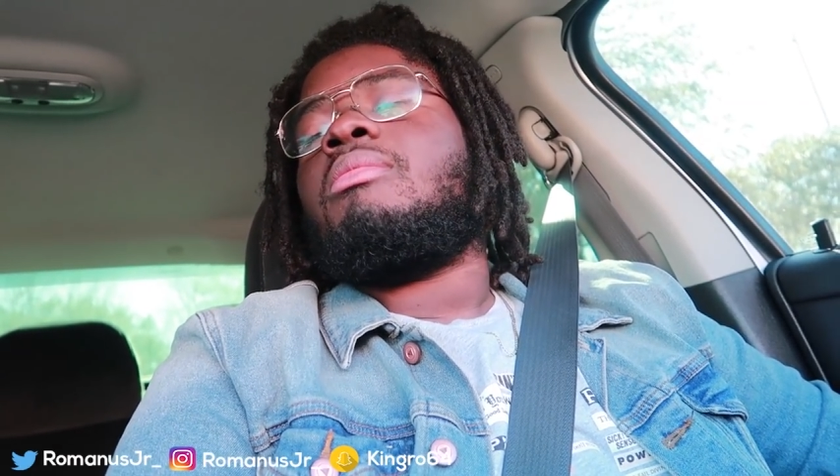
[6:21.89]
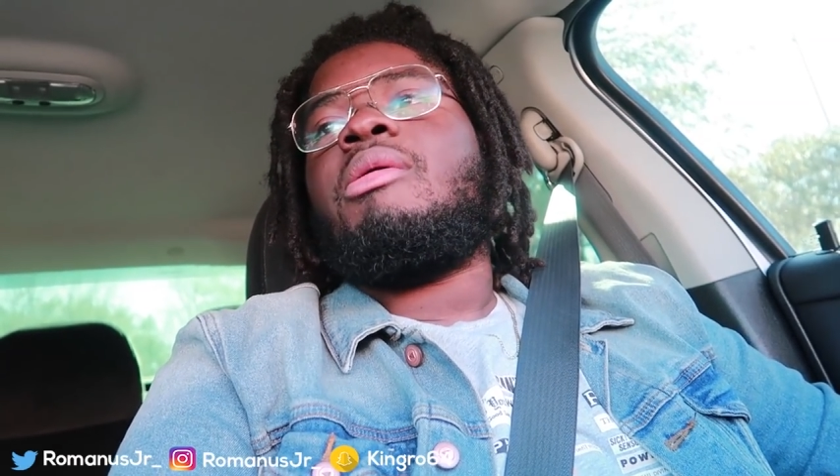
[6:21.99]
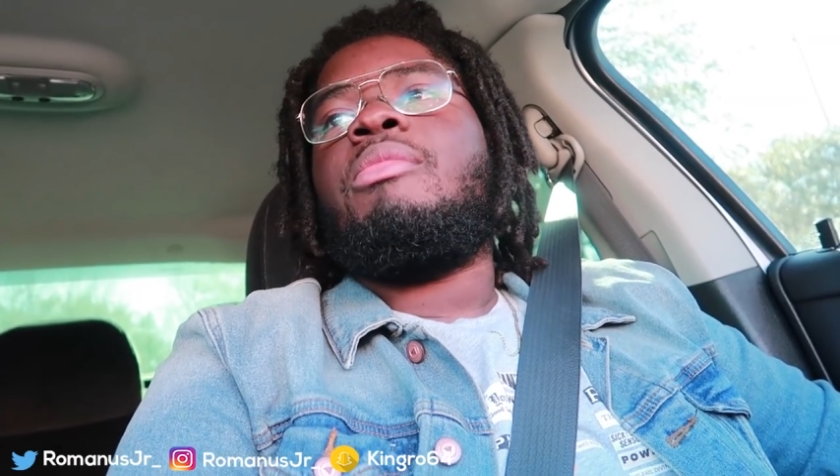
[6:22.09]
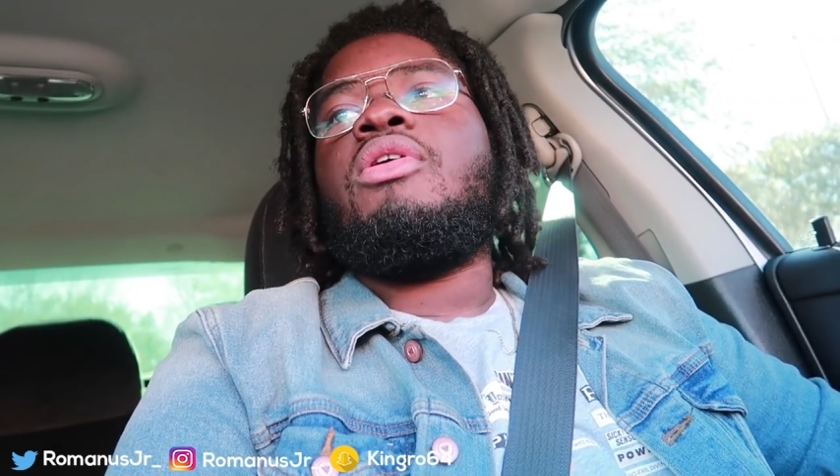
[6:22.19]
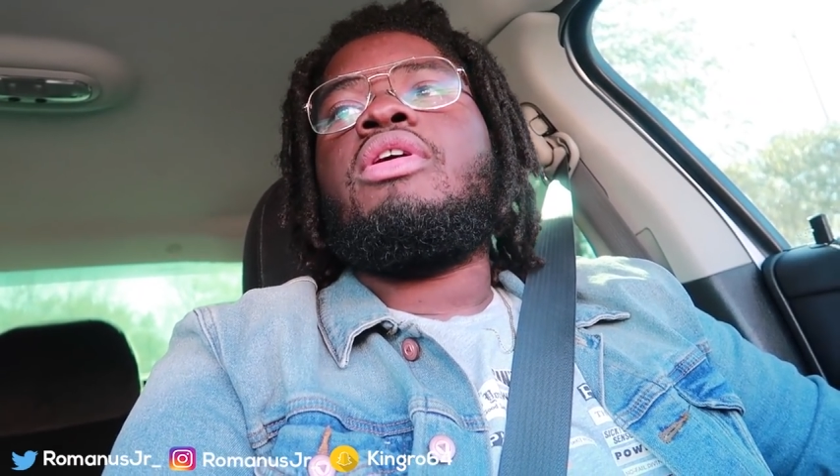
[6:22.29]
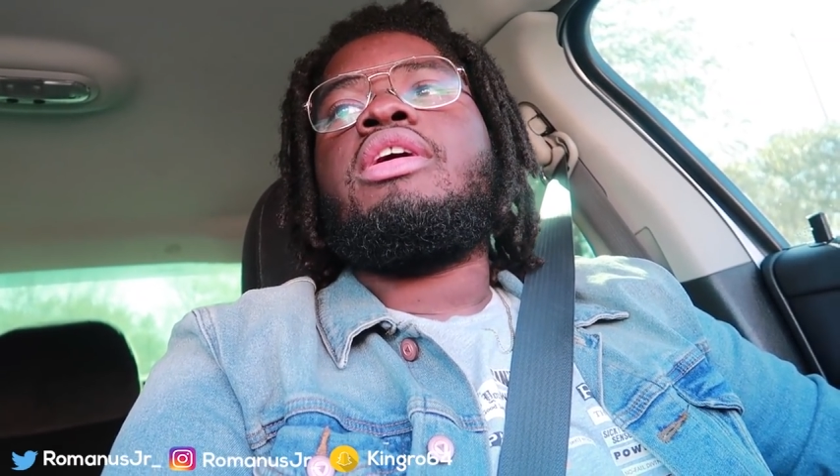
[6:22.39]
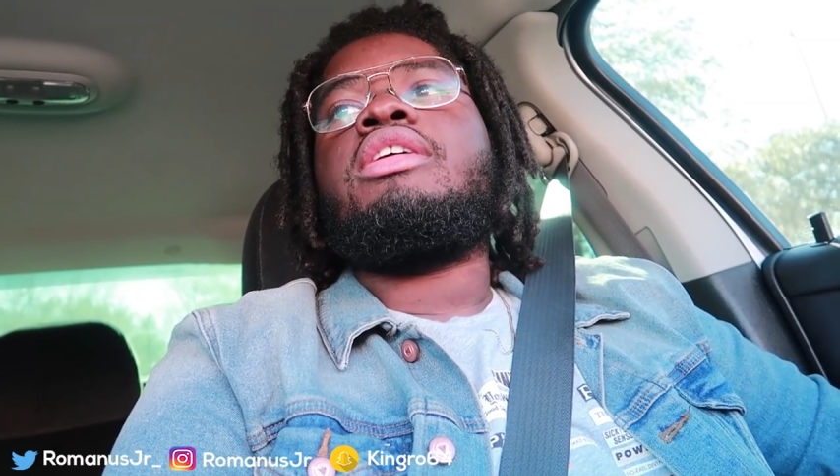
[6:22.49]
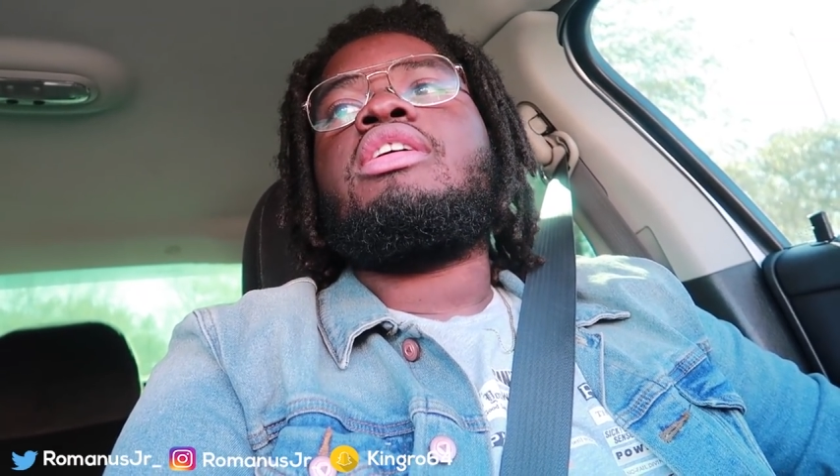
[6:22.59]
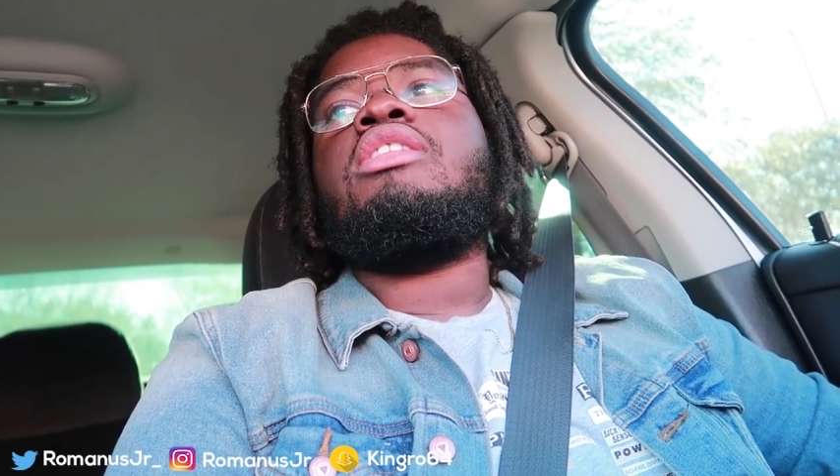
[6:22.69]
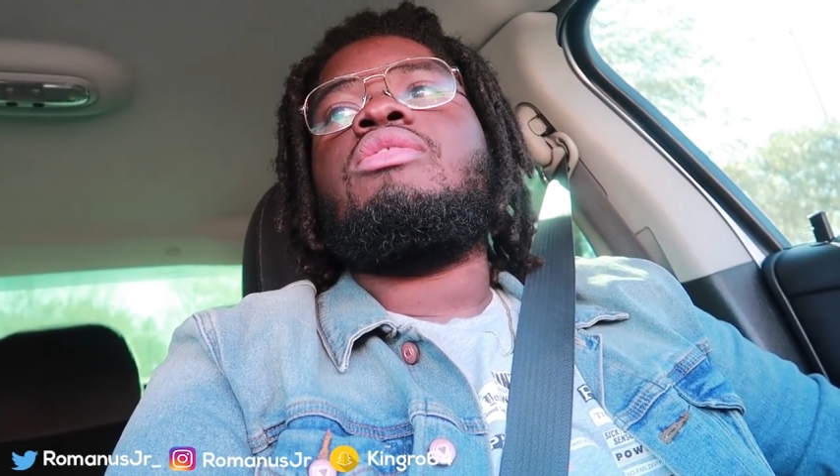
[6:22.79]
My boy,
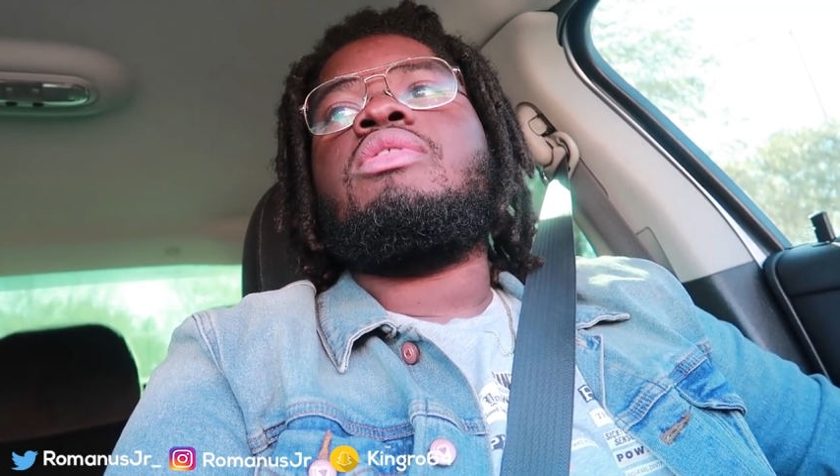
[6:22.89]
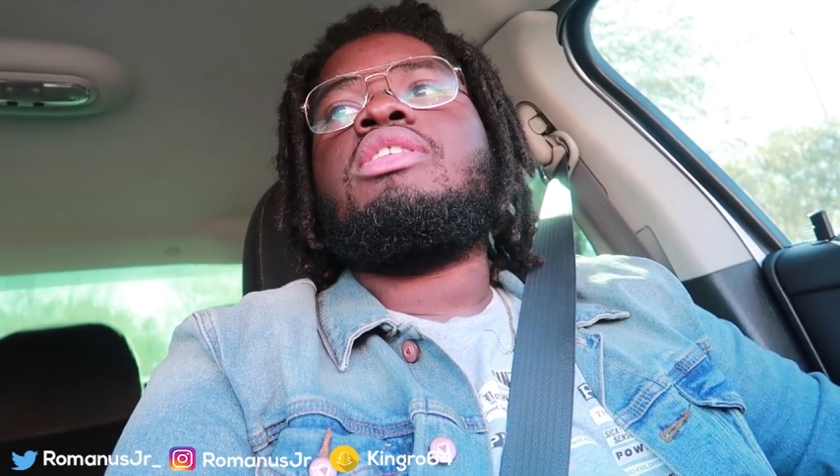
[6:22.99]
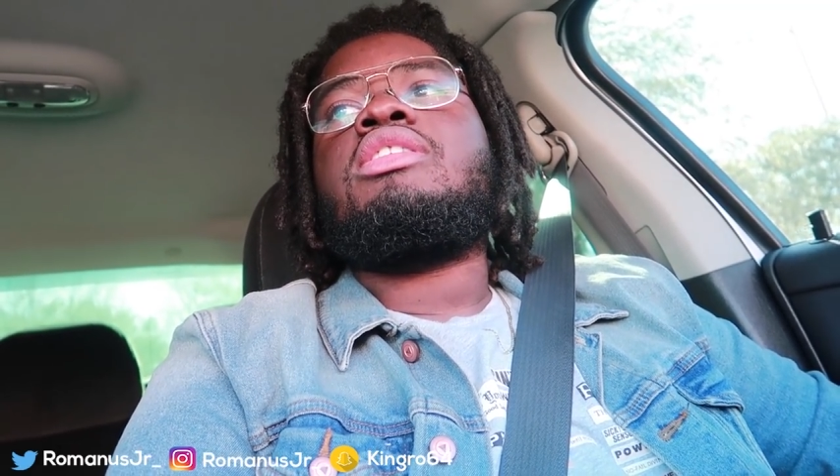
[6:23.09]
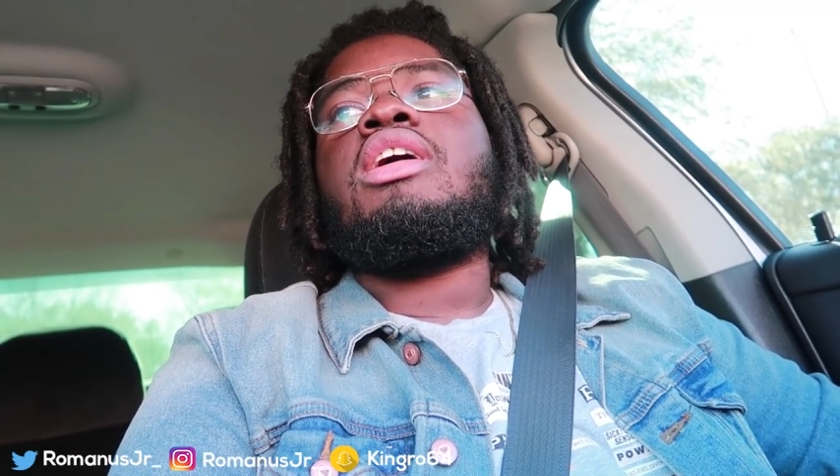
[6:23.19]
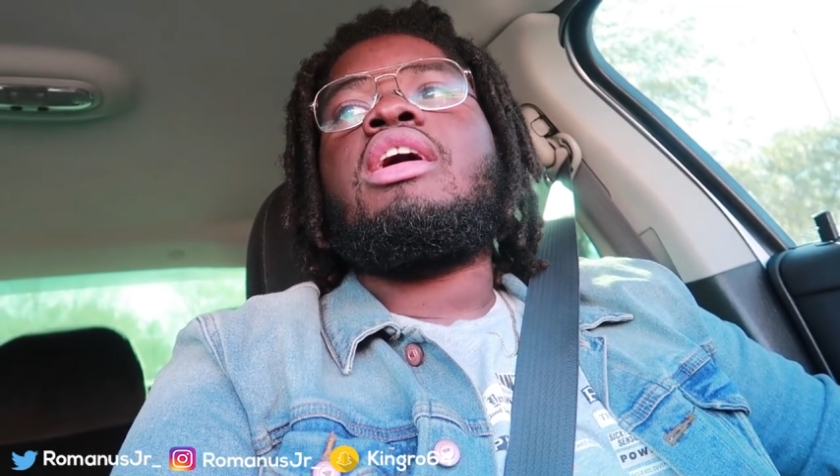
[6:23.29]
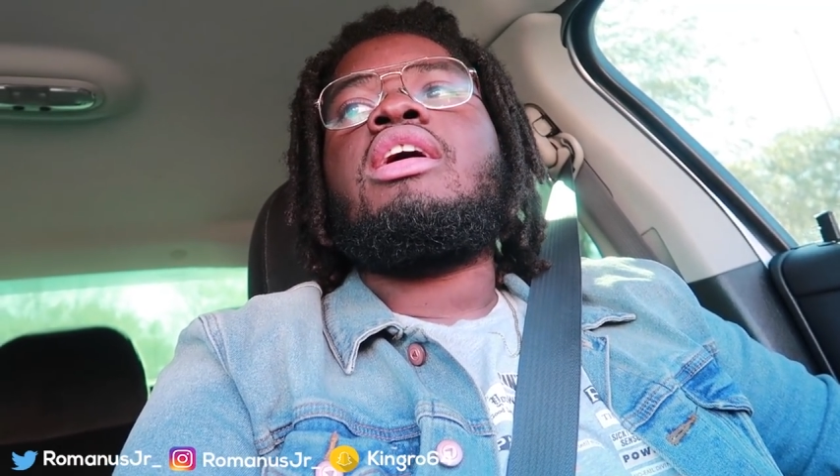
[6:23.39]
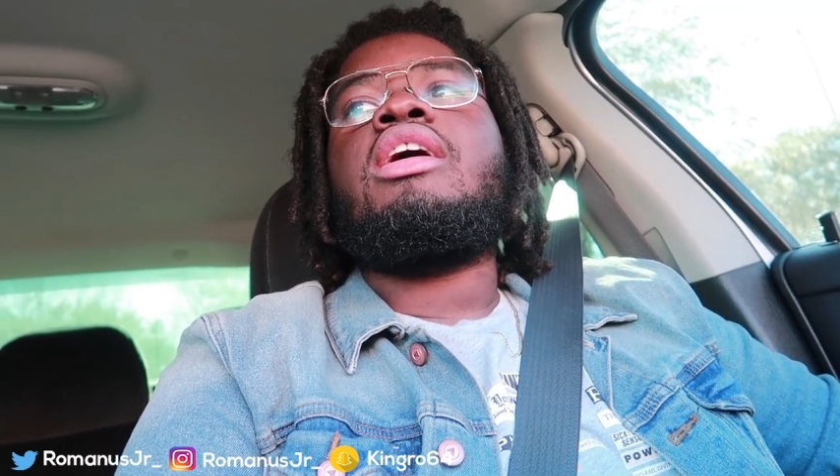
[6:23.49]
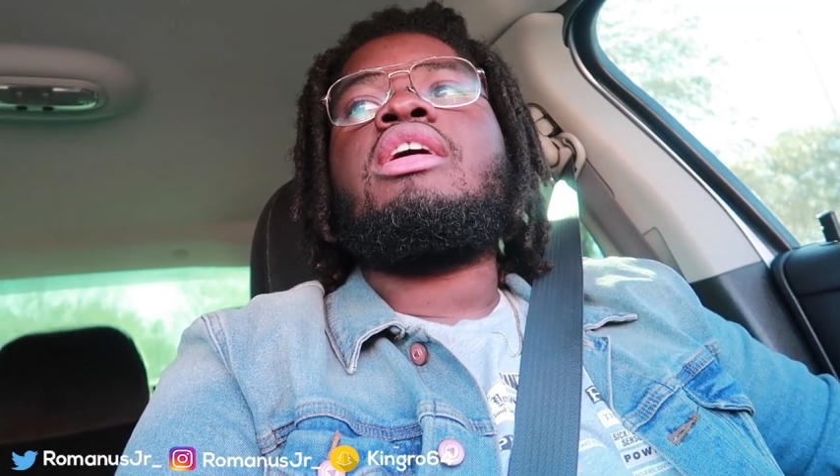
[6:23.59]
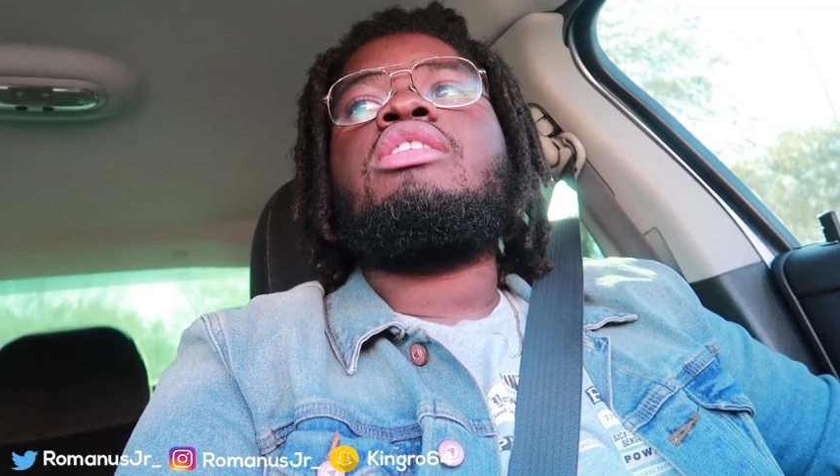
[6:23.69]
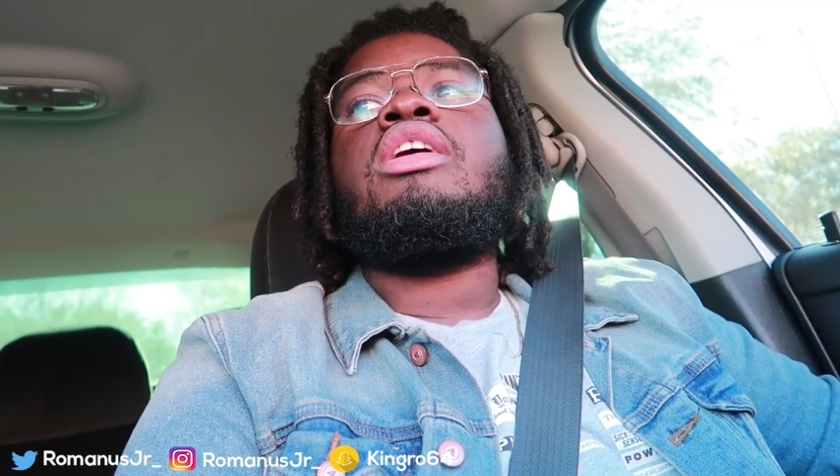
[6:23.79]
he doing this thing.
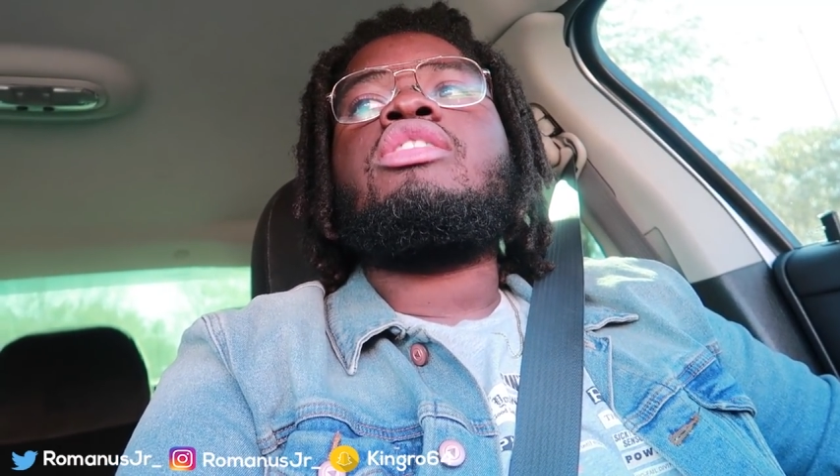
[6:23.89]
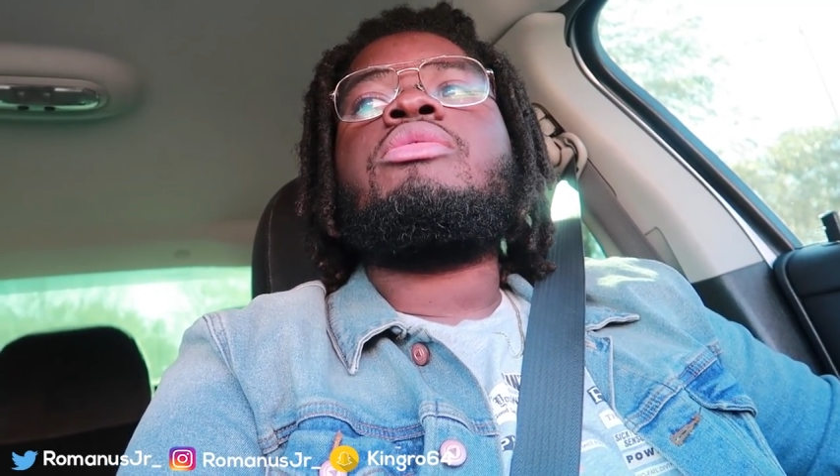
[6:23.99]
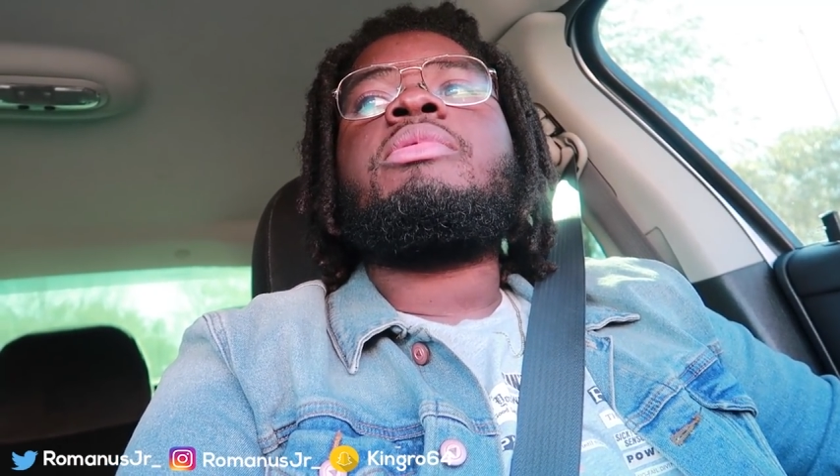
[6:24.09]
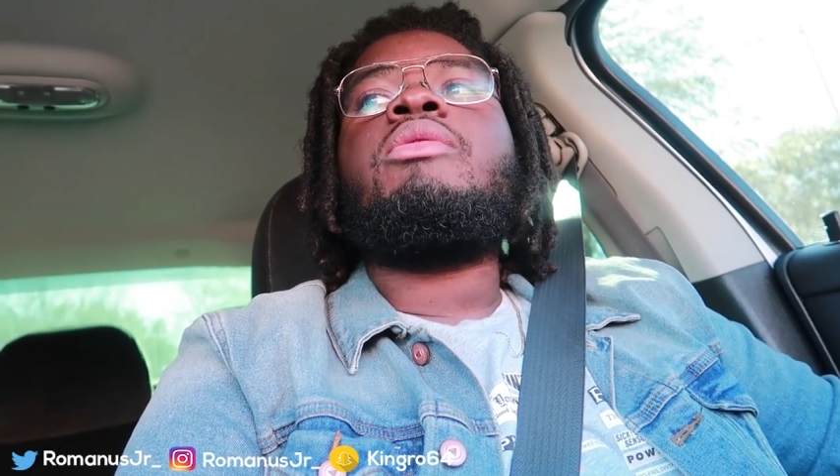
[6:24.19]
He, he ain't tripping.